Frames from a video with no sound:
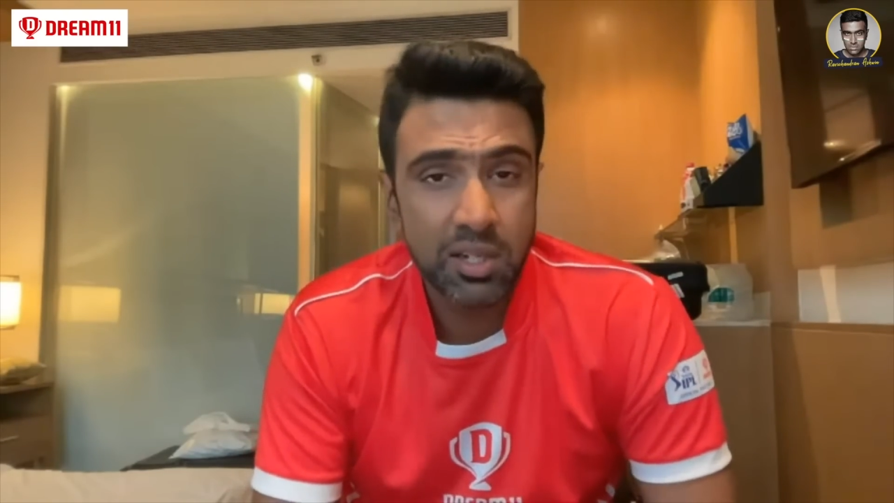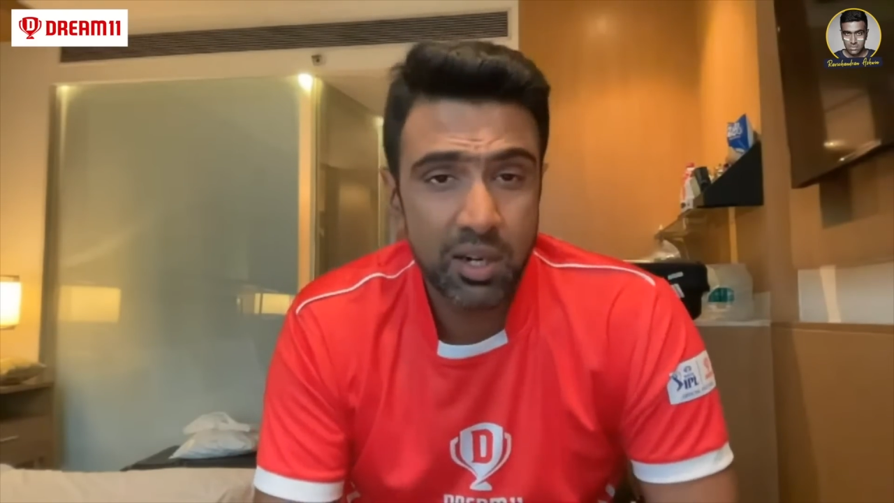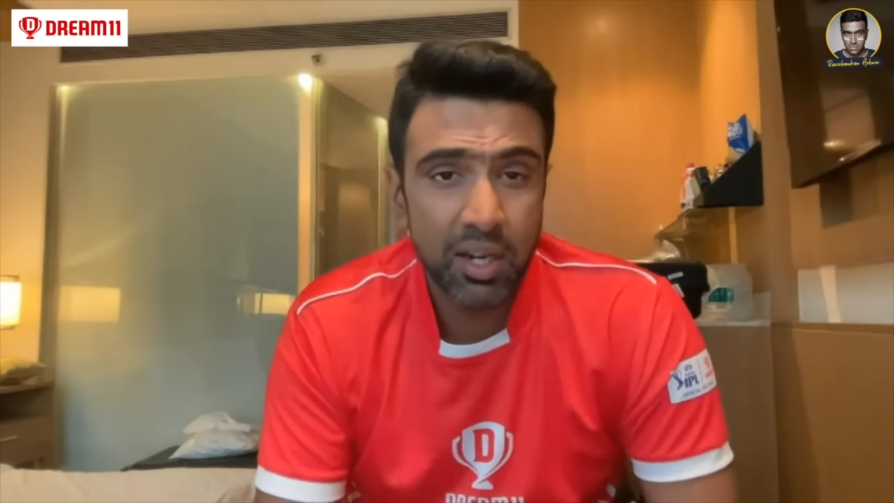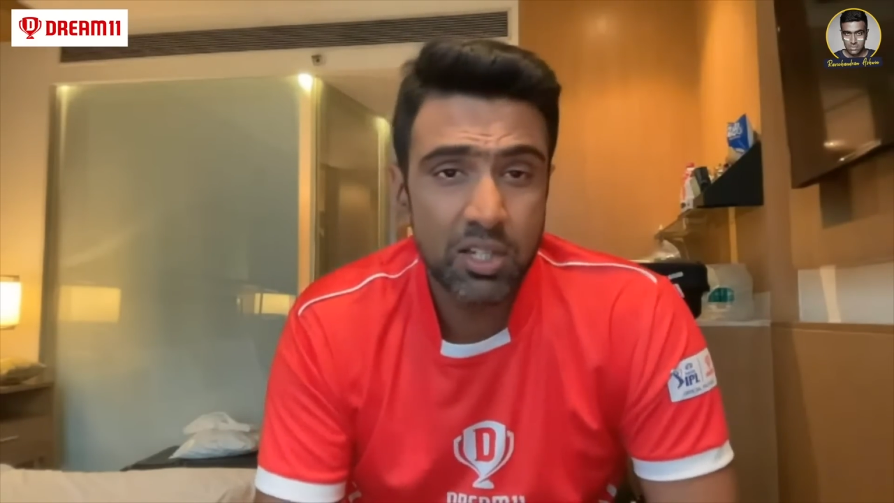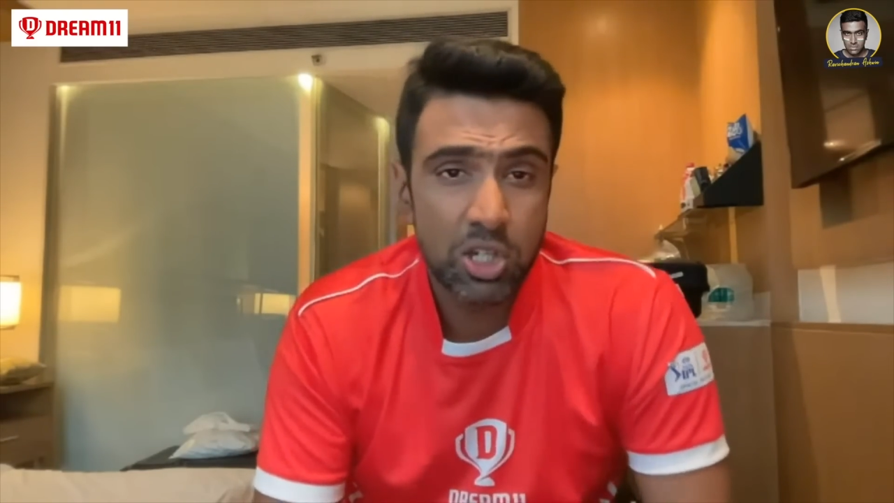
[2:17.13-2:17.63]

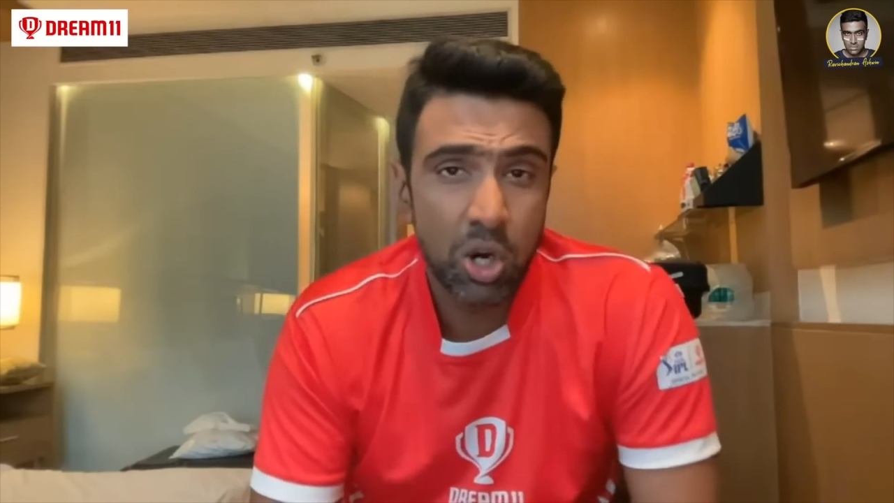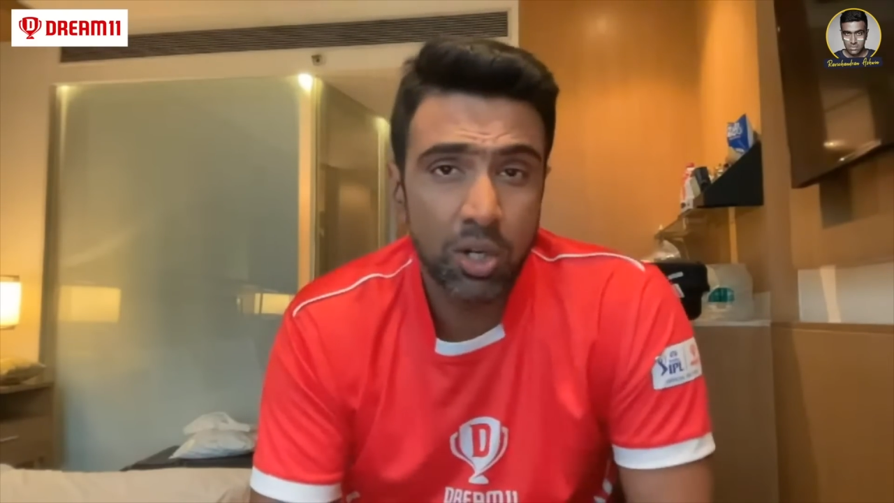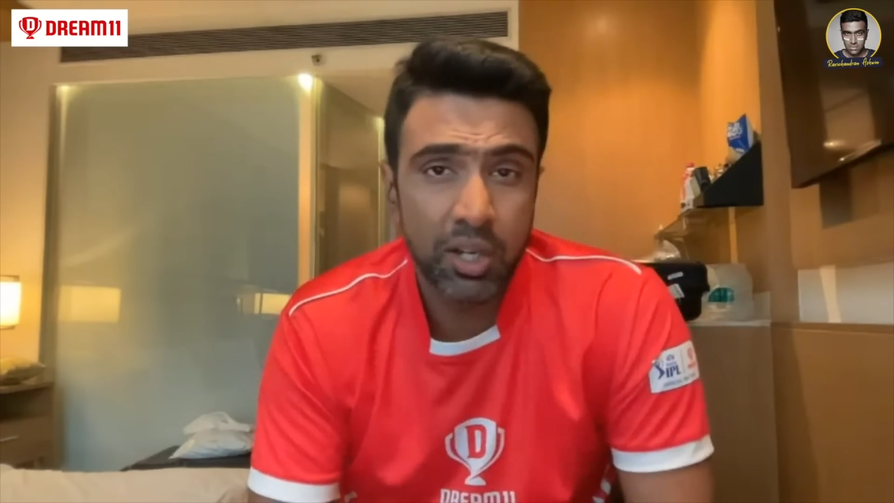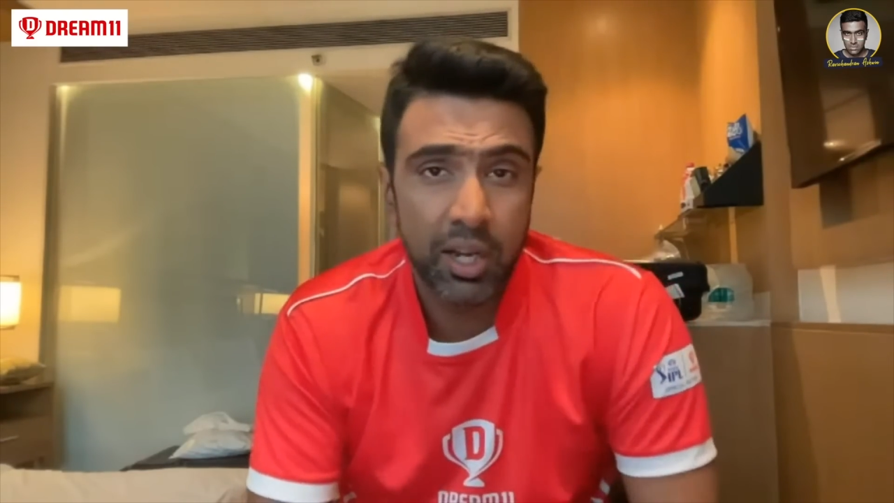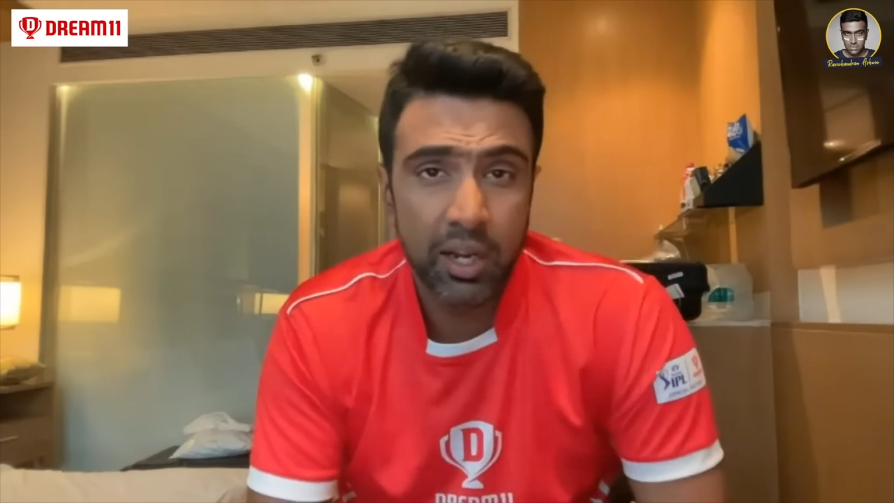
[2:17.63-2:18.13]
try and
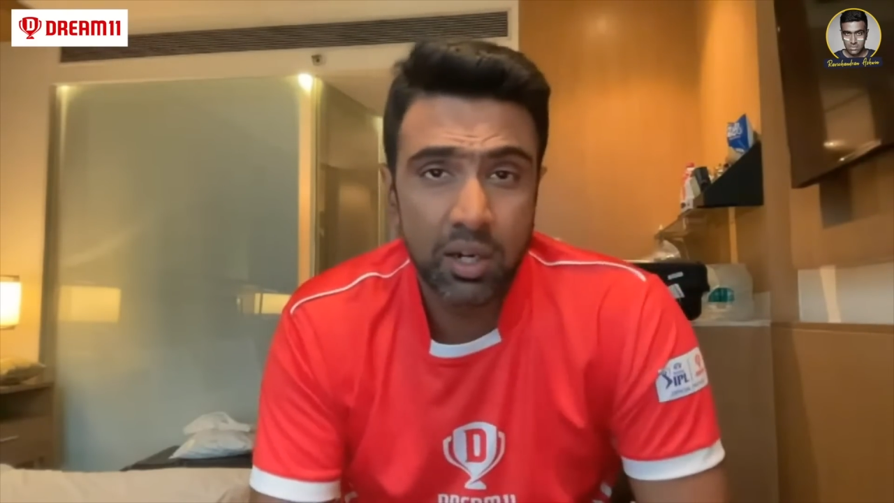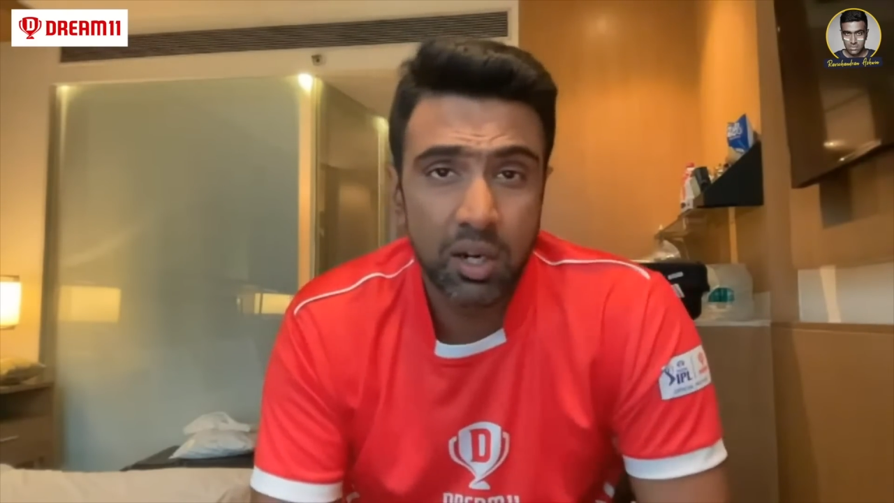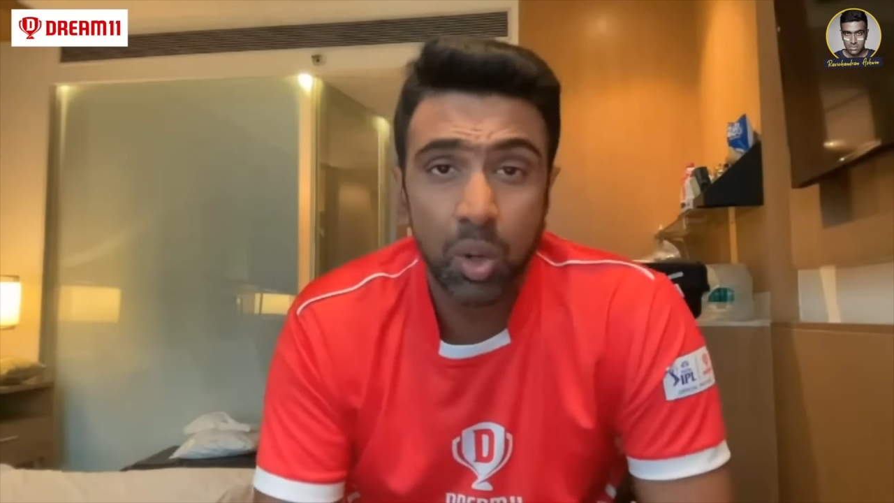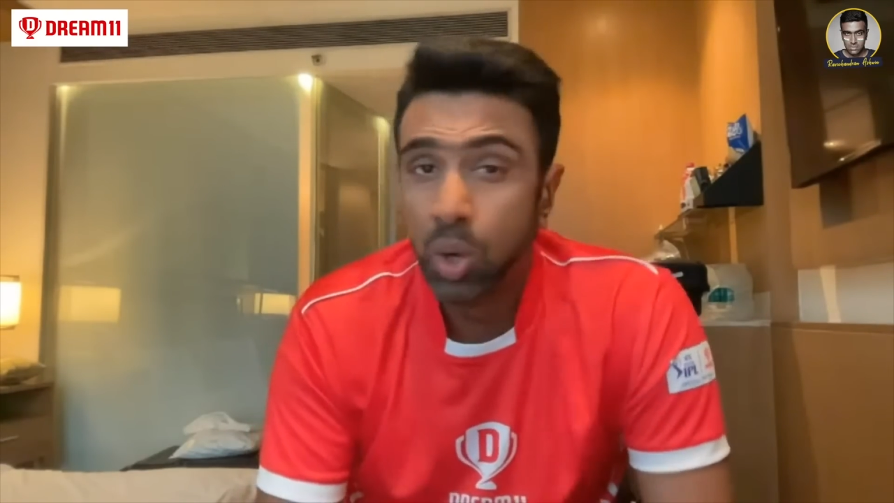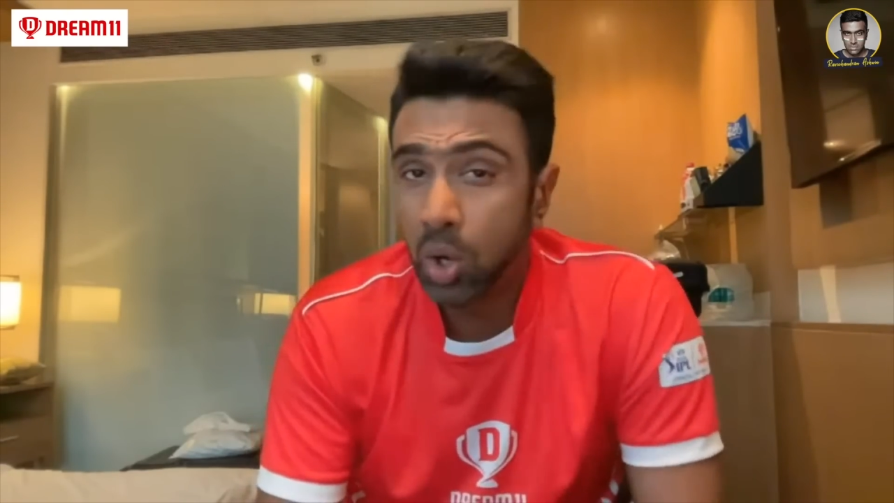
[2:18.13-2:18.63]
slot KL
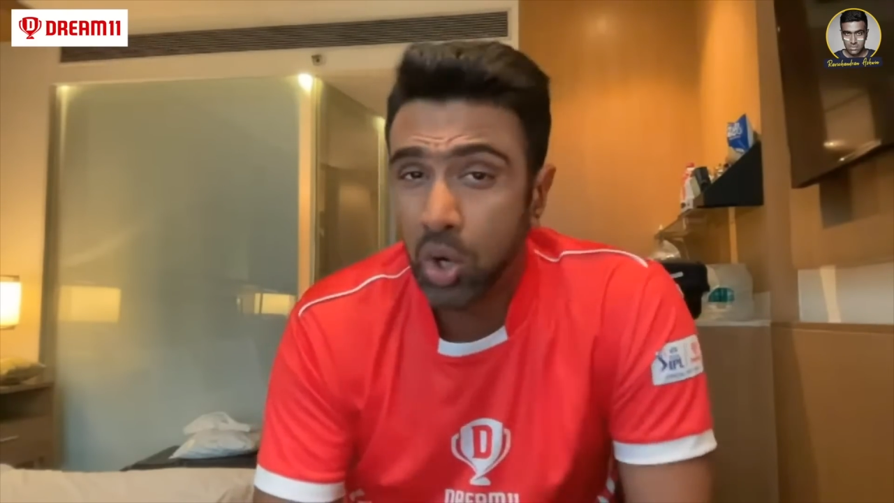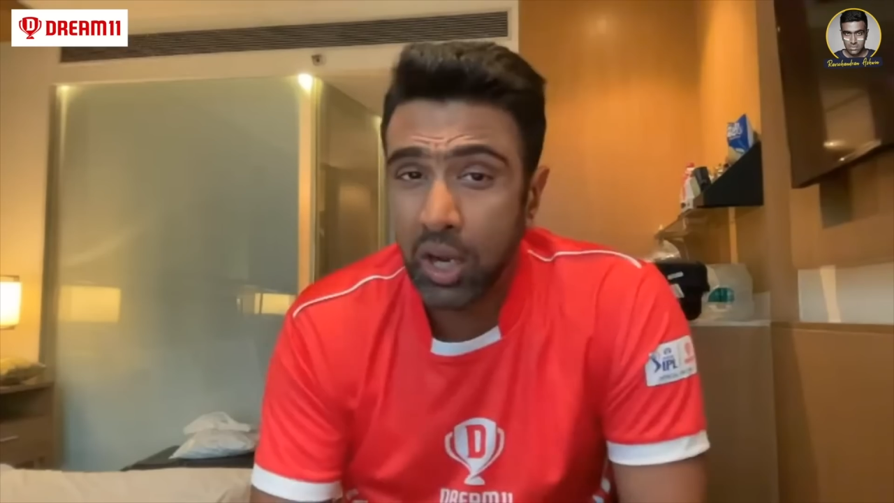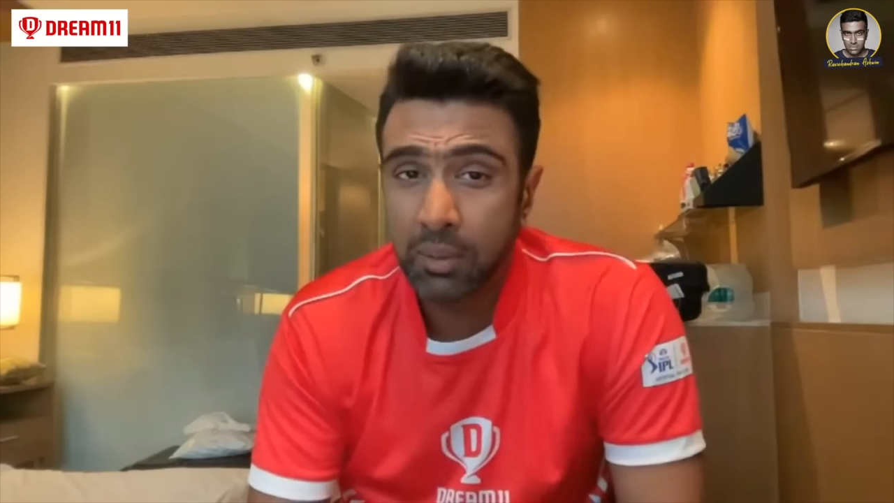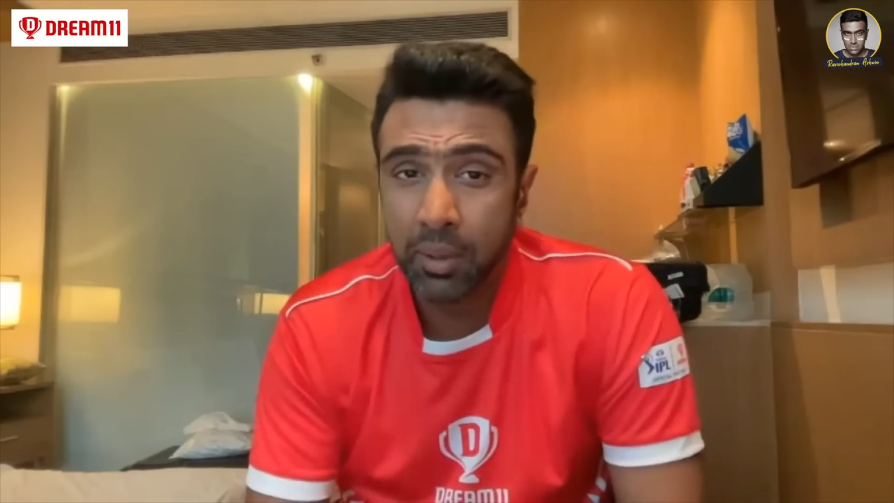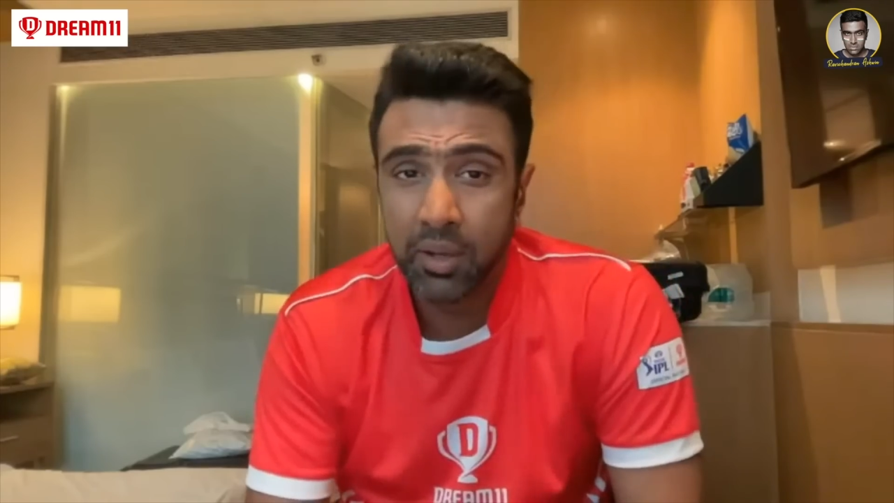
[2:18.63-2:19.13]
Rahul or
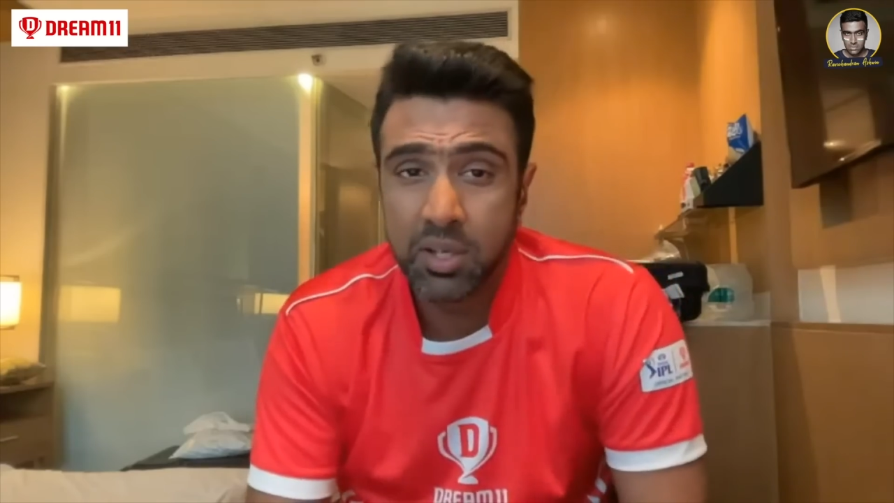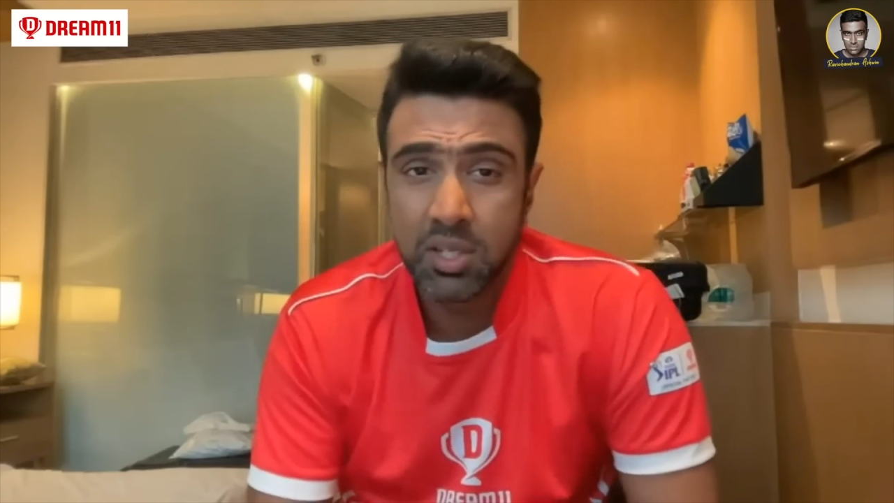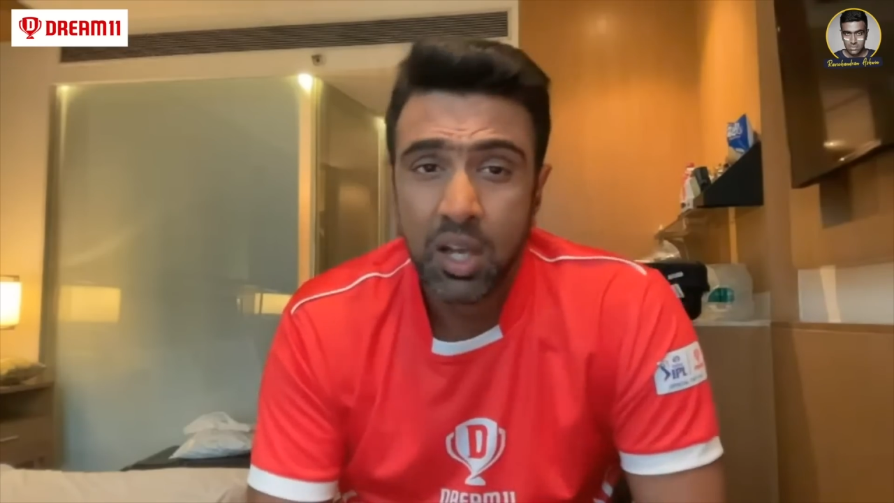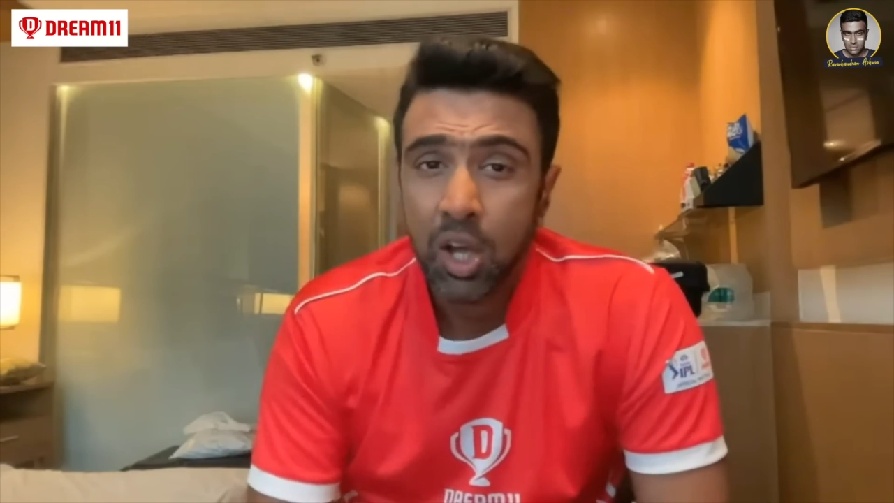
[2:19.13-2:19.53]
Kyle Myers